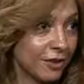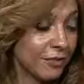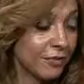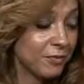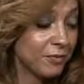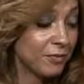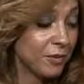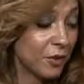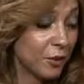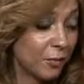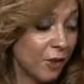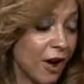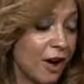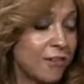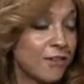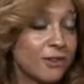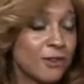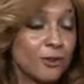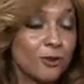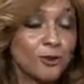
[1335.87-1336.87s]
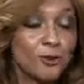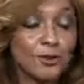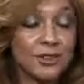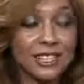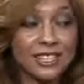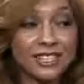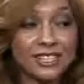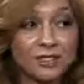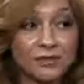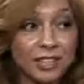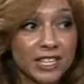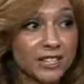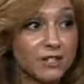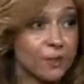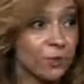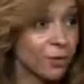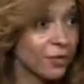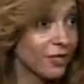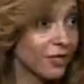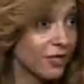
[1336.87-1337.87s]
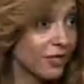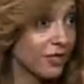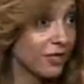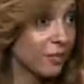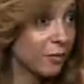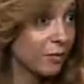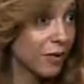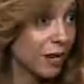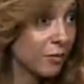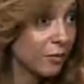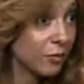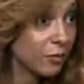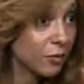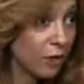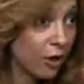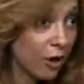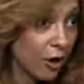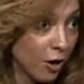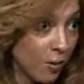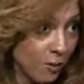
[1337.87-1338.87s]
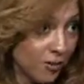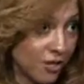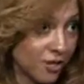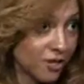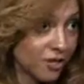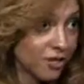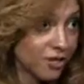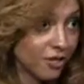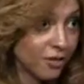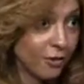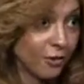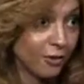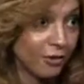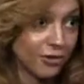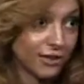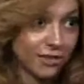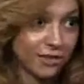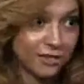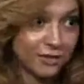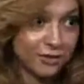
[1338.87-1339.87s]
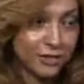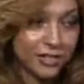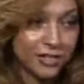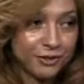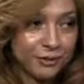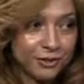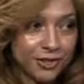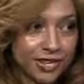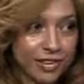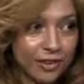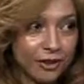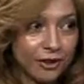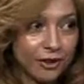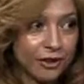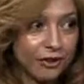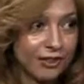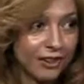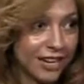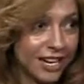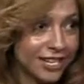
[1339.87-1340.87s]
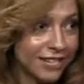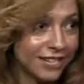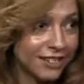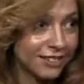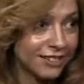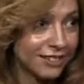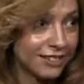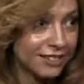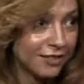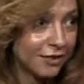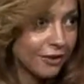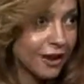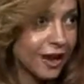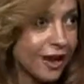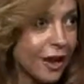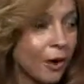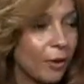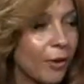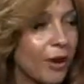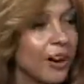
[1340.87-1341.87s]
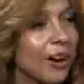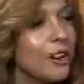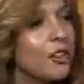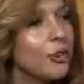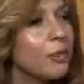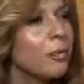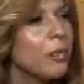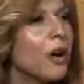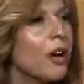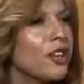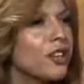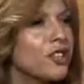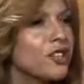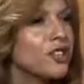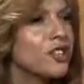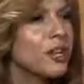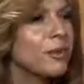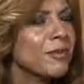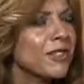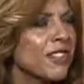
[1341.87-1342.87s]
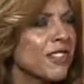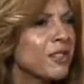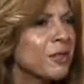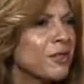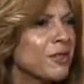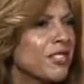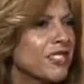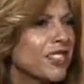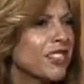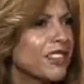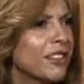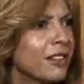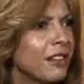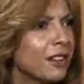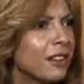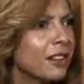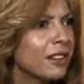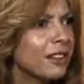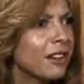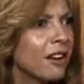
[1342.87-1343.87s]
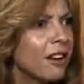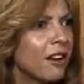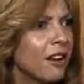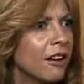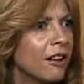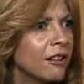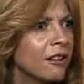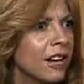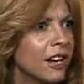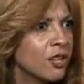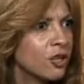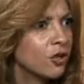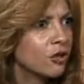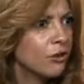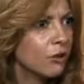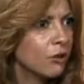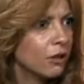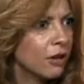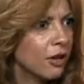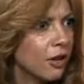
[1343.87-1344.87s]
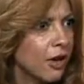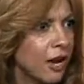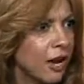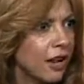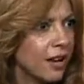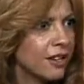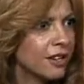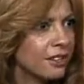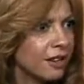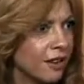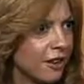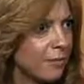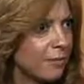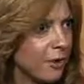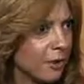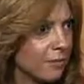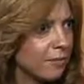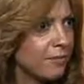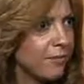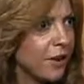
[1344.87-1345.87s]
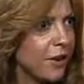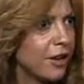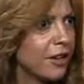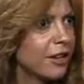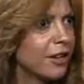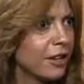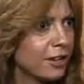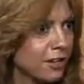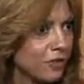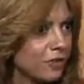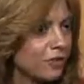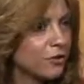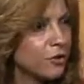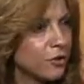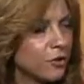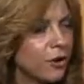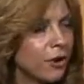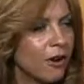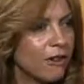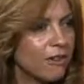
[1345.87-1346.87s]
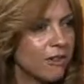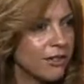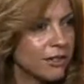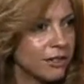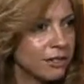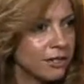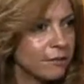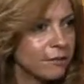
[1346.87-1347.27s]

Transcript: your office also needs resources to be able to accomplish all this. You need to lean on other agencies. Or what are your partnerships that you see that are natural allies and partnering to your office?